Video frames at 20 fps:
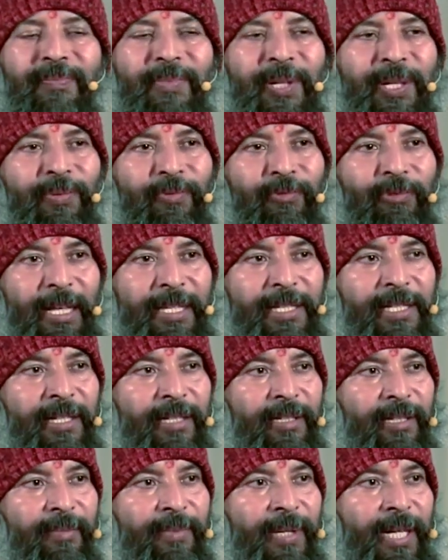But
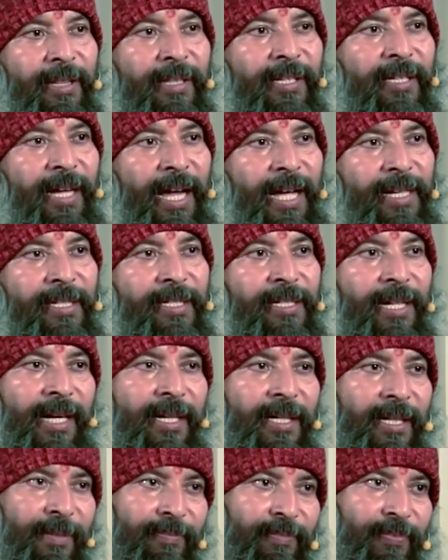watching the breath, I
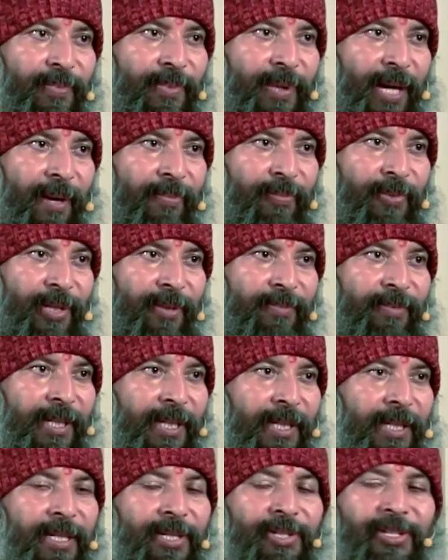started after
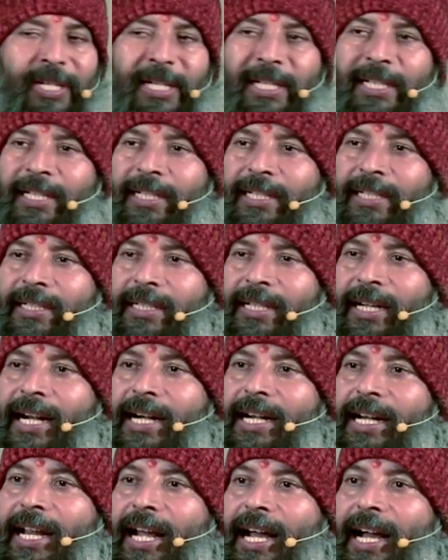being initiated.
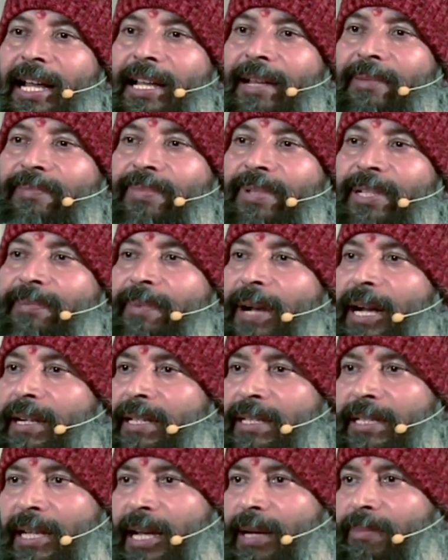And I have been
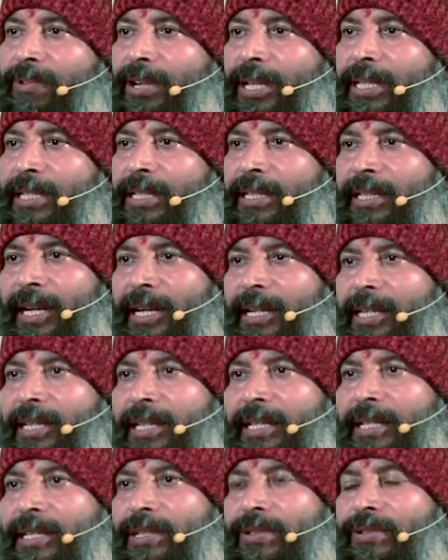practicing, I am watching, and
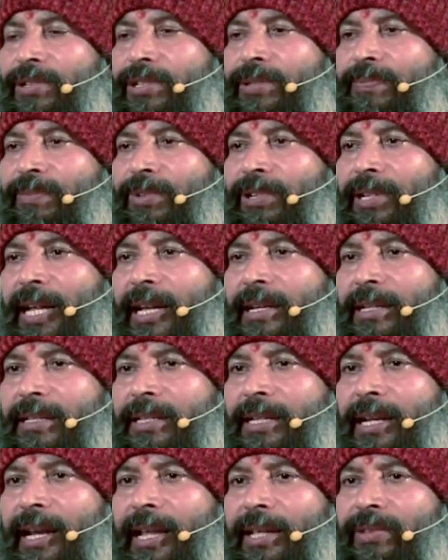it is so
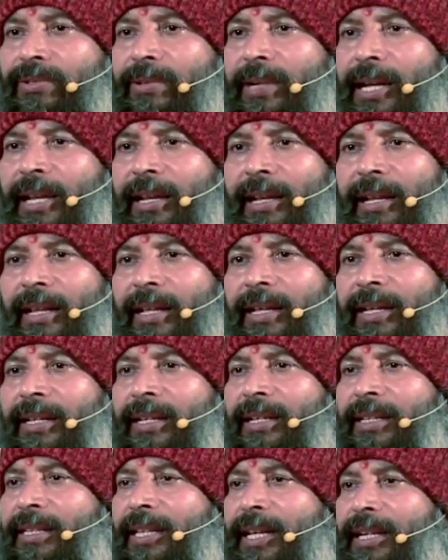spontaneous and natural.
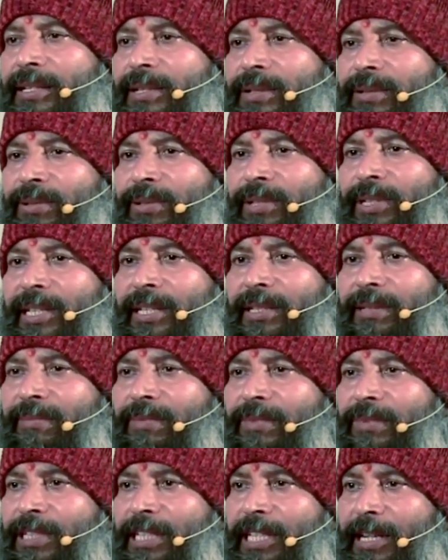There is no
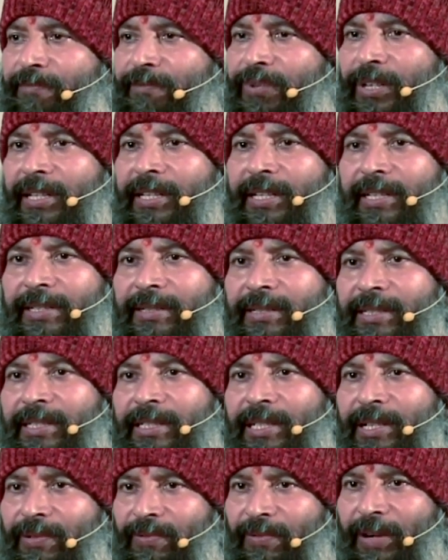effort.
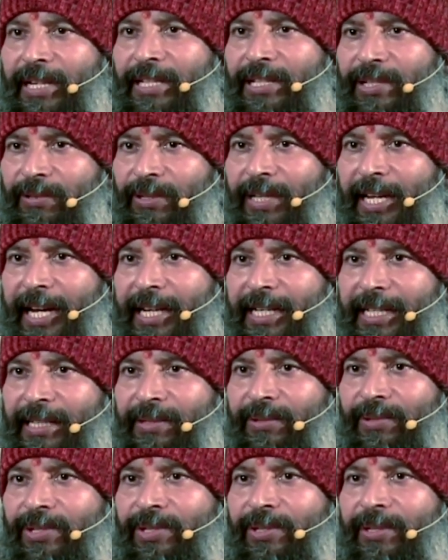Once you get
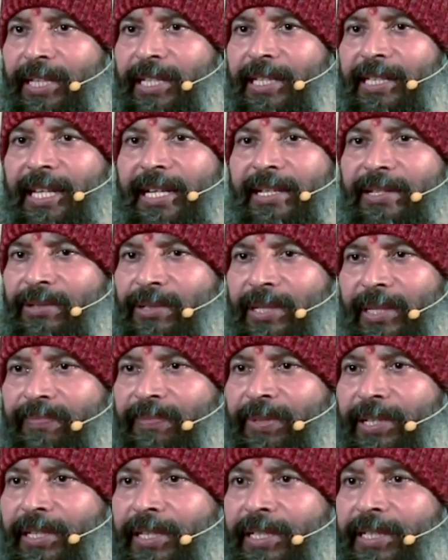used to it, there is no
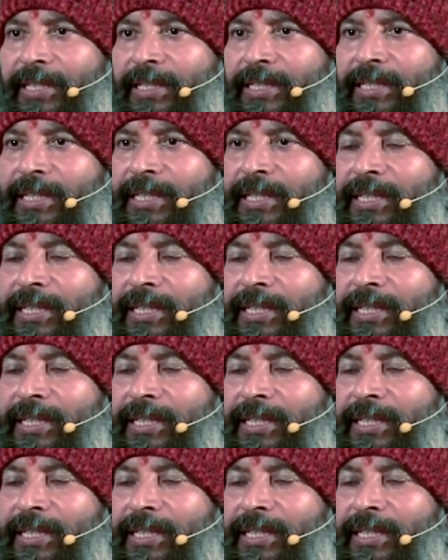effort.